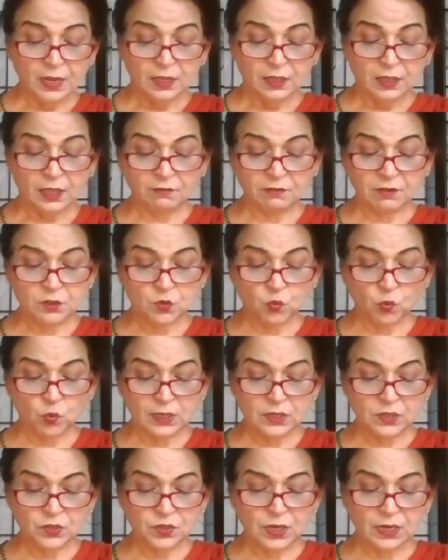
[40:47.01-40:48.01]
There was
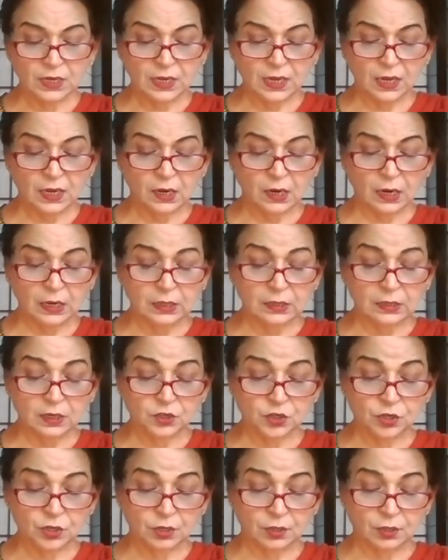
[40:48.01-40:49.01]
once a king called
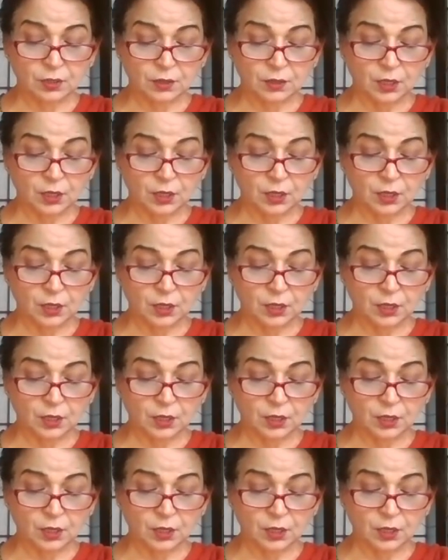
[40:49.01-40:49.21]
Dashrath.